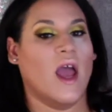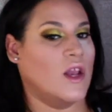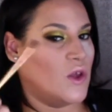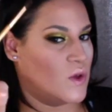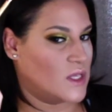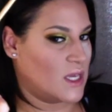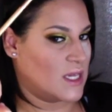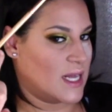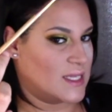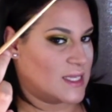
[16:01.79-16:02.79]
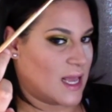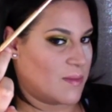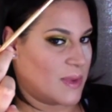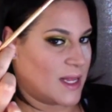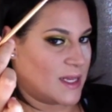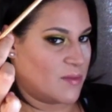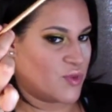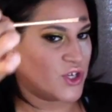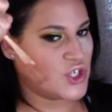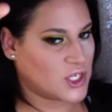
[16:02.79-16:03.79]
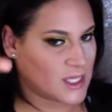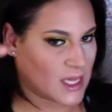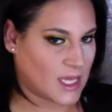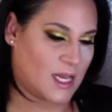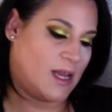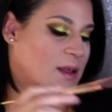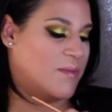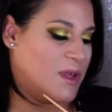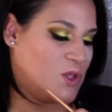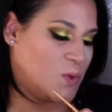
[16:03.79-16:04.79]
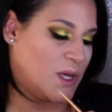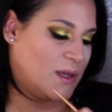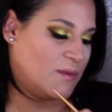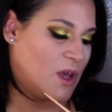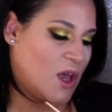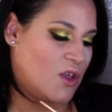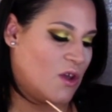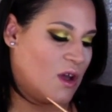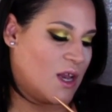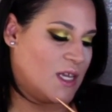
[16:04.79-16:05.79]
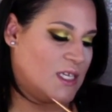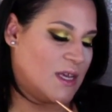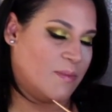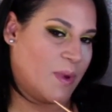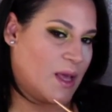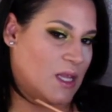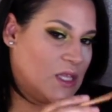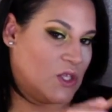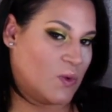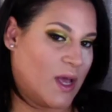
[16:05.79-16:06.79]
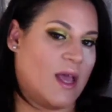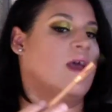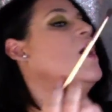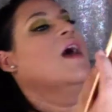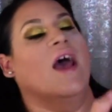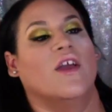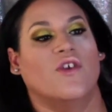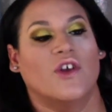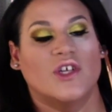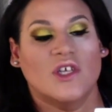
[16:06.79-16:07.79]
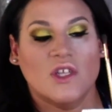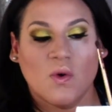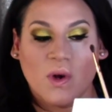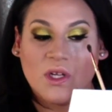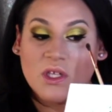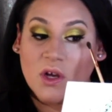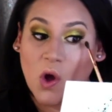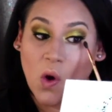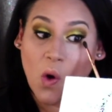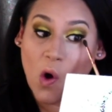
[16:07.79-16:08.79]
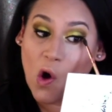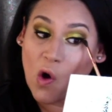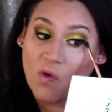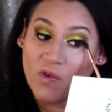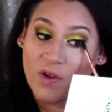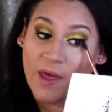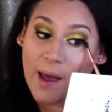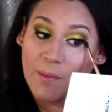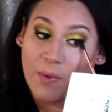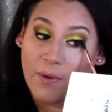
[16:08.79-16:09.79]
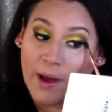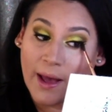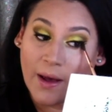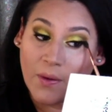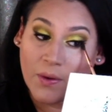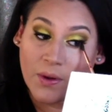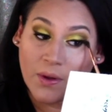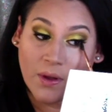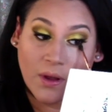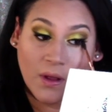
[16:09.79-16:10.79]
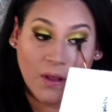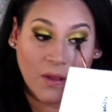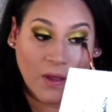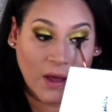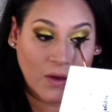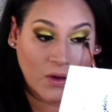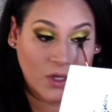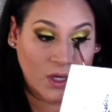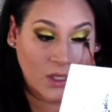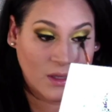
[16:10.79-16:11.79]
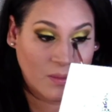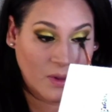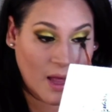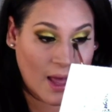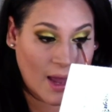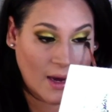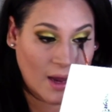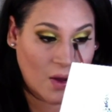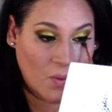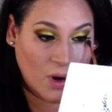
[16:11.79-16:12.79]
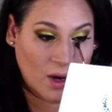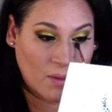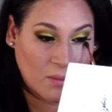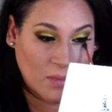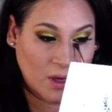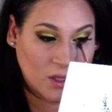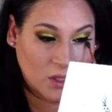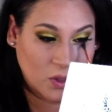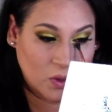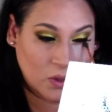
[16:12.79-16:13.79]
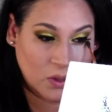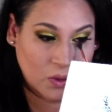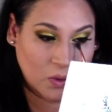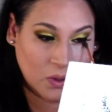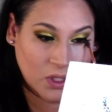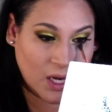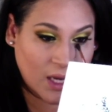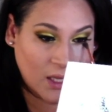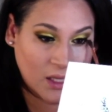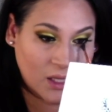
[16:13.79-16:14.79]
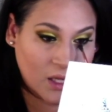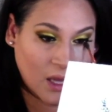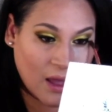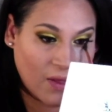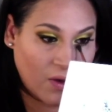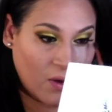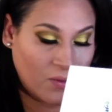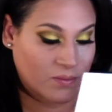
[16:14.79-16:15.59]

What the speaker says: and using that same blending brush, just clean it in between. You're going to dip into it and you're just going to go over that brown that you just applied, and we're going to mix those two shades together,